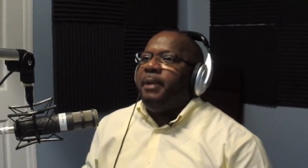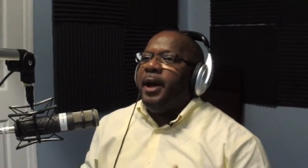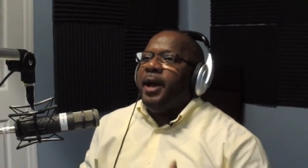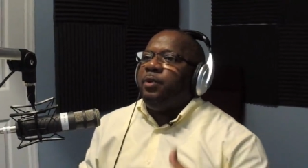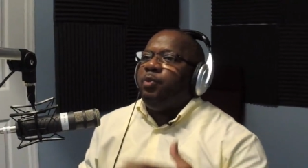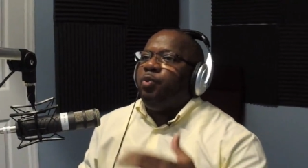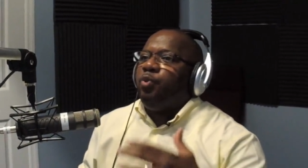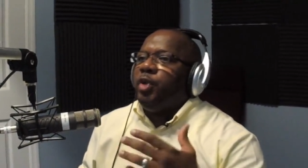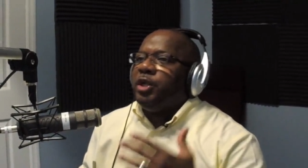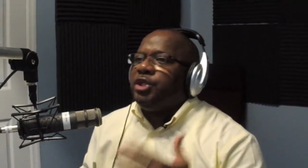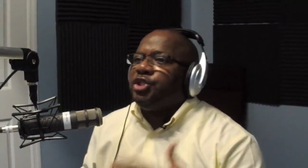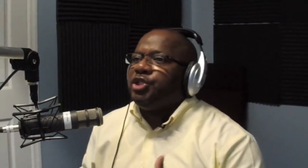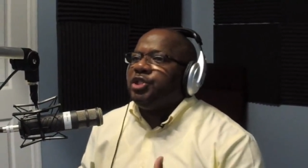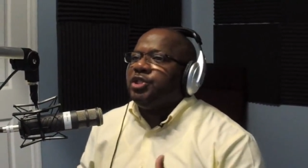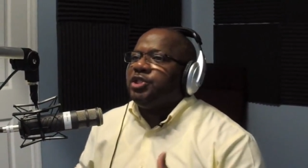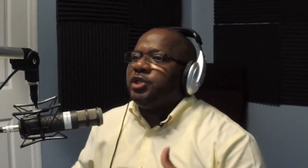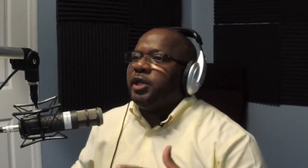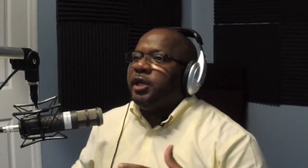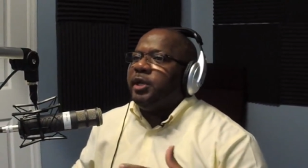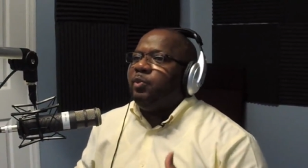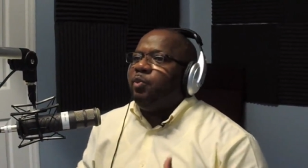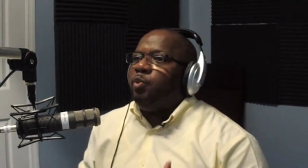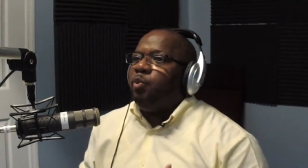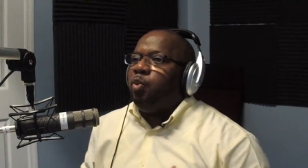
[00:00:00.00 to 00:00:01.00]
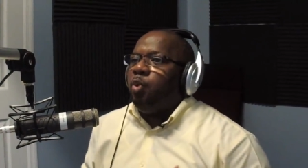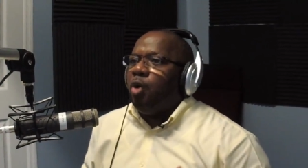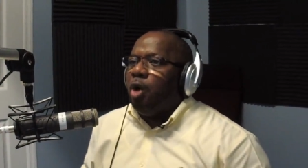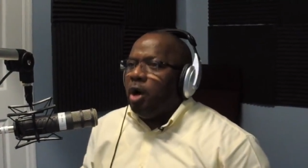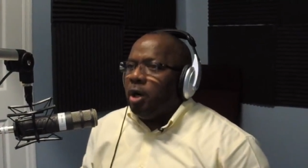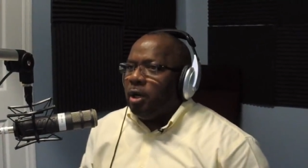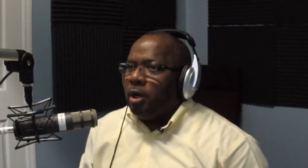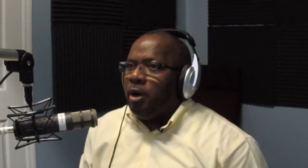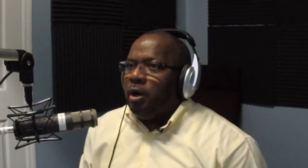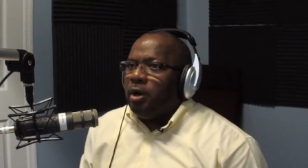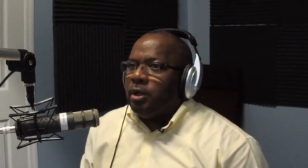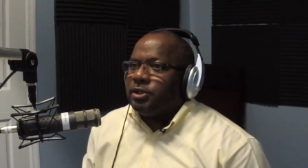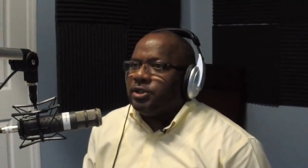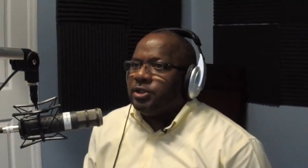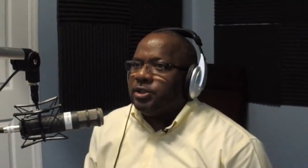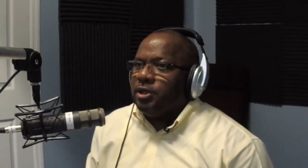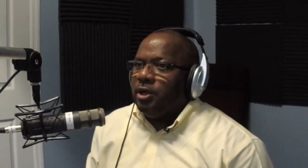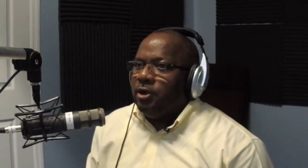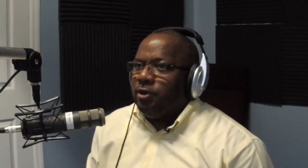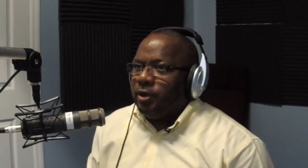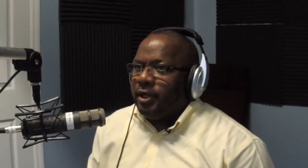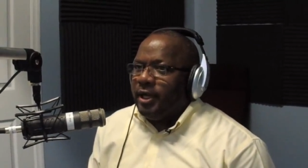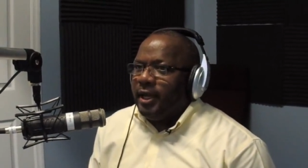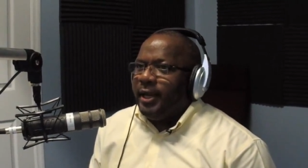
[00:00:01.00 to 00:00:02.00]
by witches and warlocks,
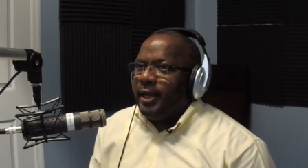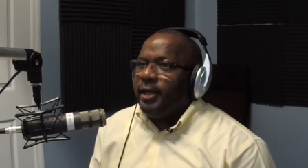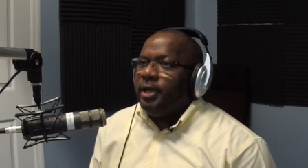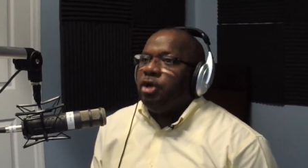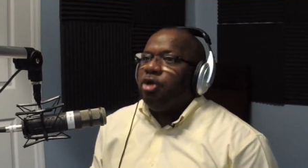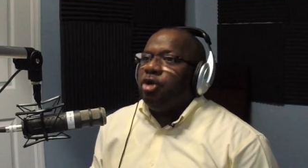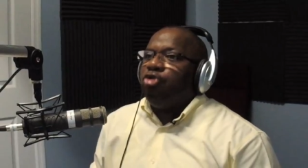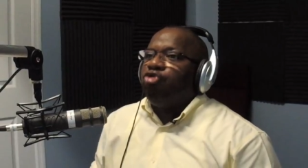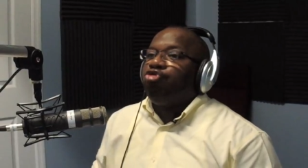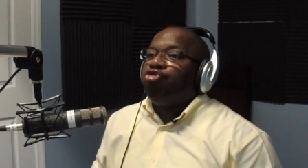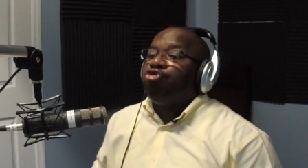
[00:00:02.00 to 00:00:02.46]
okay?